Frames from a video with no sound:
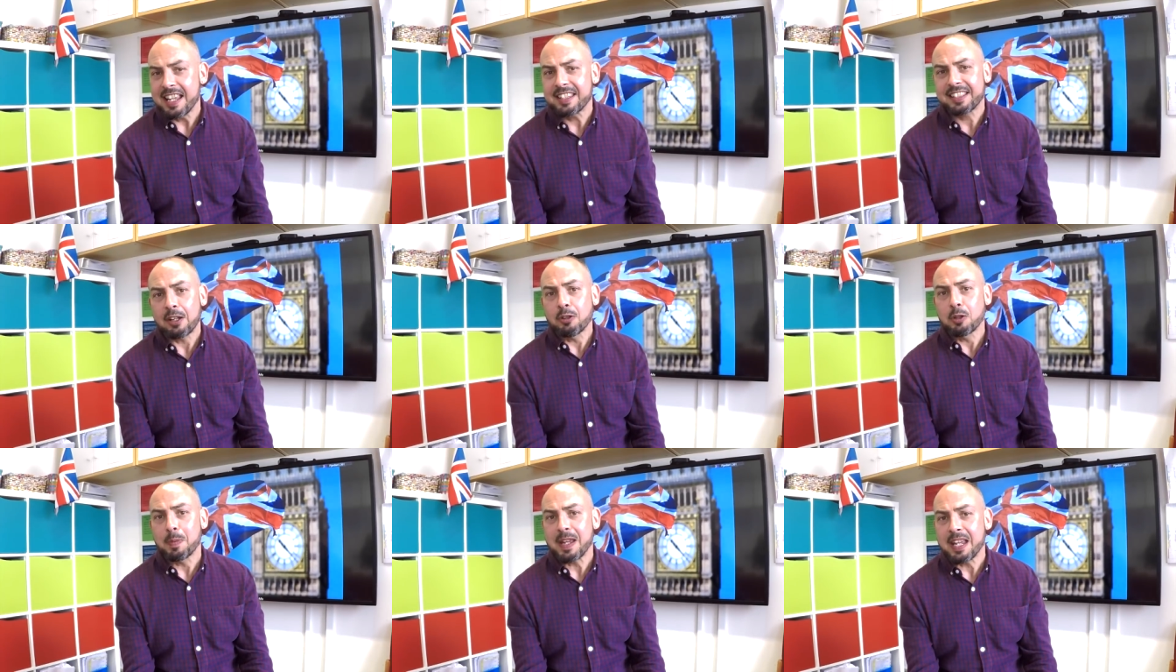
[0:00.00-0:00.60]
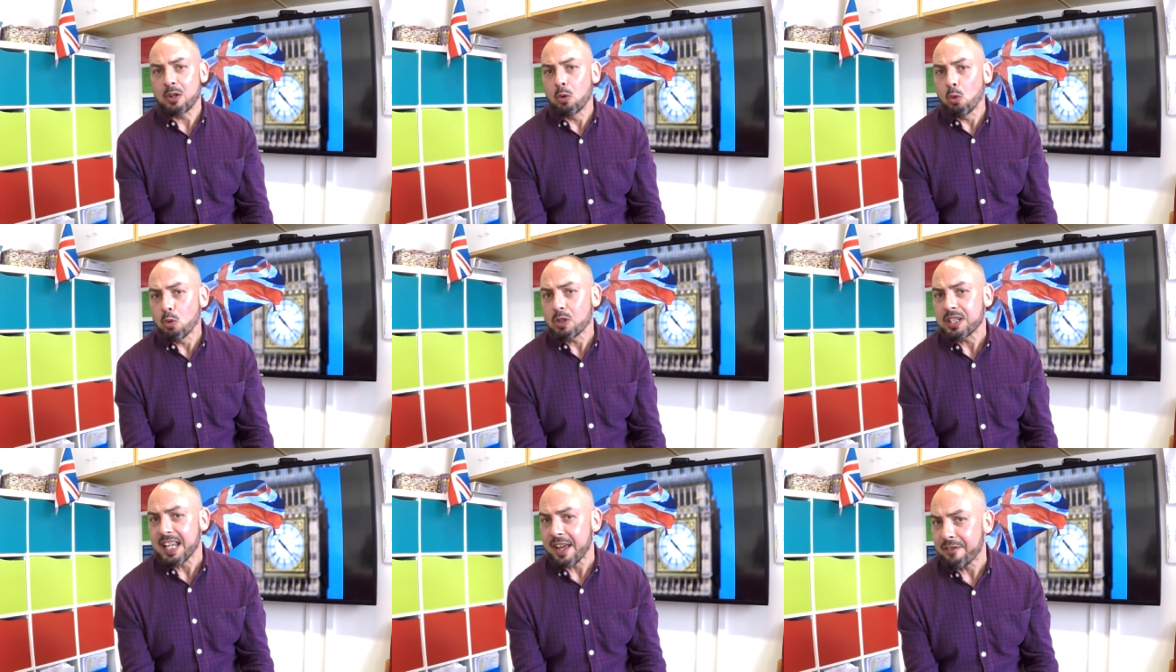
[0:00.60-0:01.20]
it's going to be an
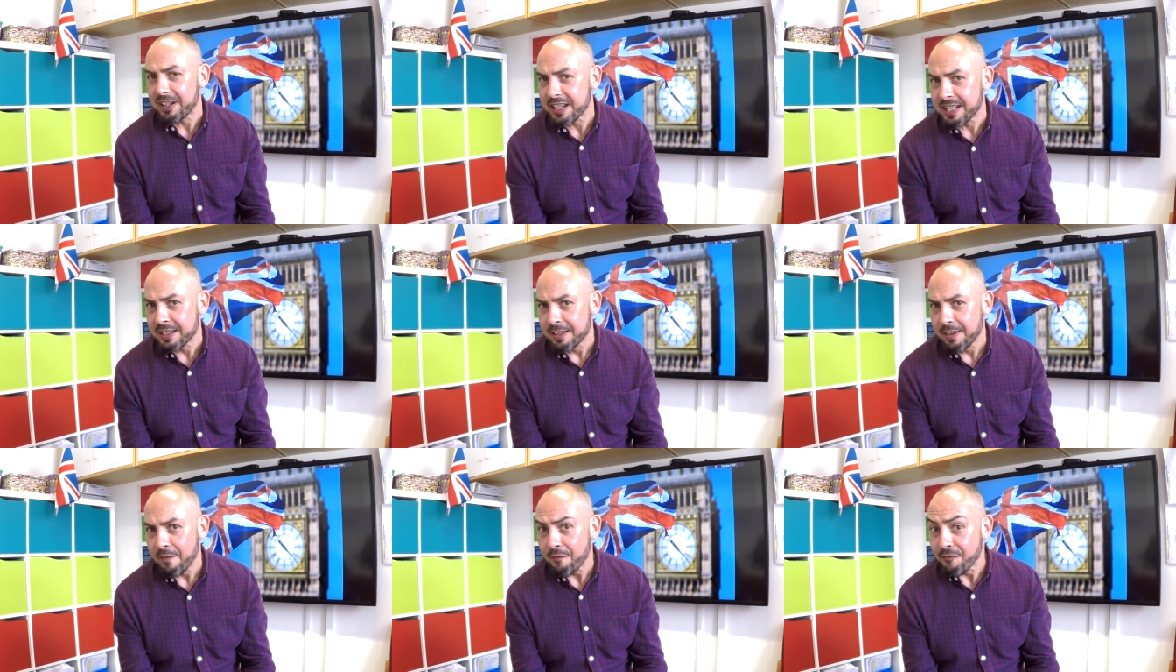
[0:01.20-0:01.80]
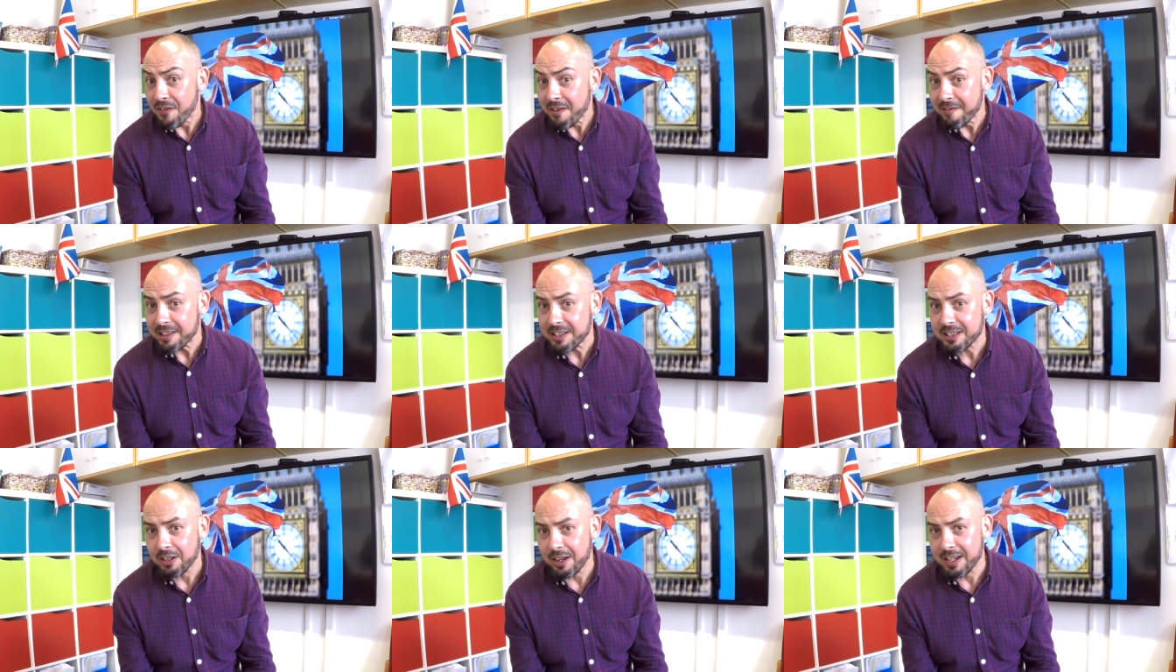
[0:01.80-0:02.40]
altogether very
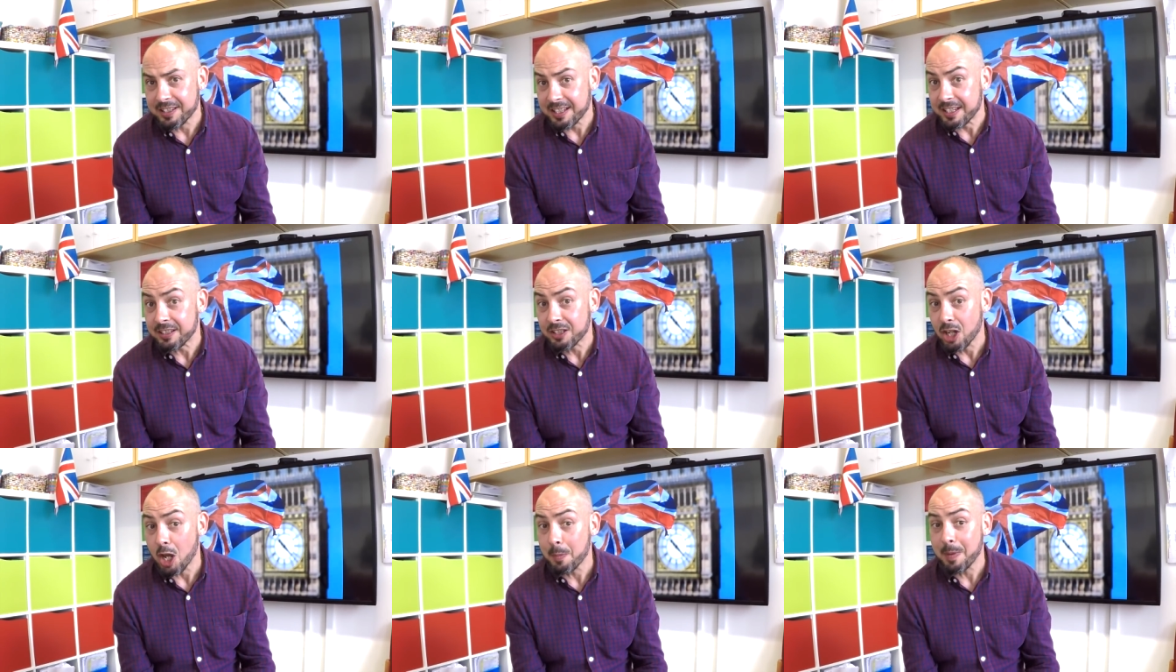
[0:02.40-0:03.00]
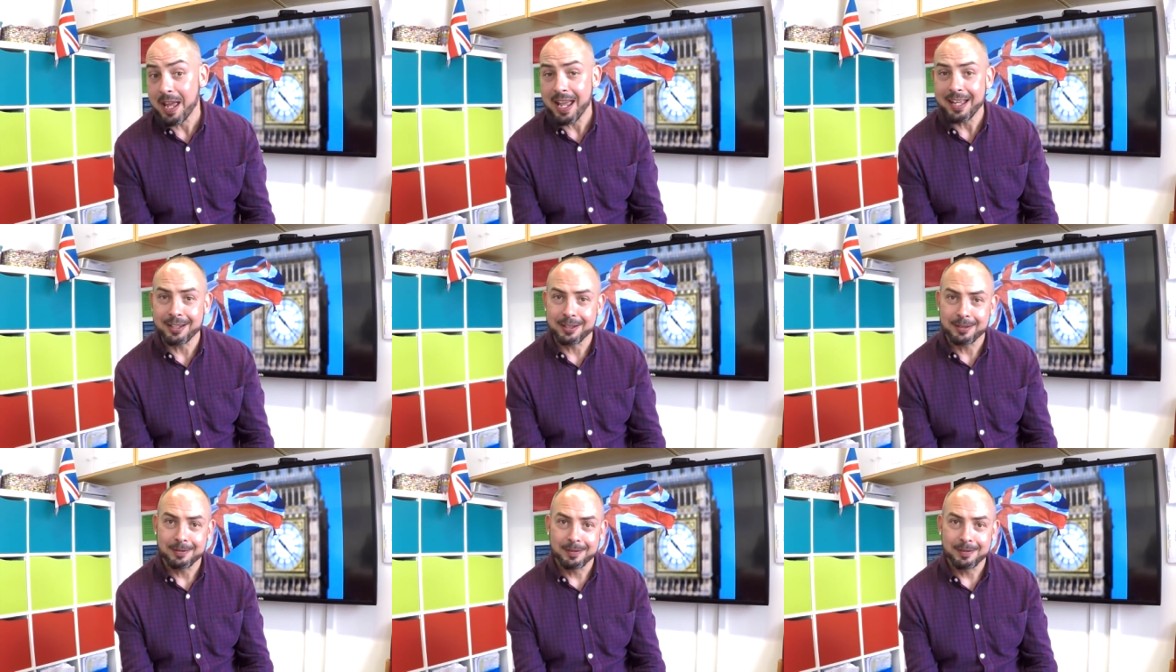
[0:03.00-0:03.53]
exciting term ahead.